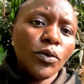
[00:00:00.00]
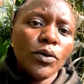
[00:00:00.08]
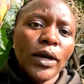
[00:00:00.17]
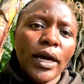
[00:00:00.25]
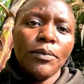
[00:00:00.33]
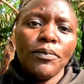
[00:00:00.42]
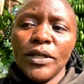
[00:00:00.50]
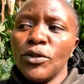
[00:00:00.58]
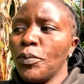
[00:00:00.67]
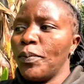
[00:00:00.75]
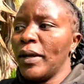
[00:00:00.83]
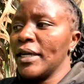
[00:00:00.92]
will help me to
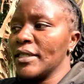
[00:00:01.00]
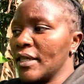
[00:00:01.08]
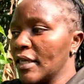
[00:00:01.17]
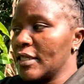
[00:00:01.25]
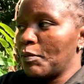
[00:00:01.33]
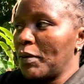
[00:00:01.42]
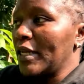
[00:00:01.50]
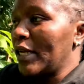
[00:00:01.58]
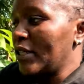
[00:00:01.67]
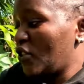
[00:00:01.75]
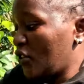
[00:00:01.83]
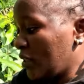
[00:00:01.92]
plant the
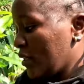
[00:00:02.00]
spinach.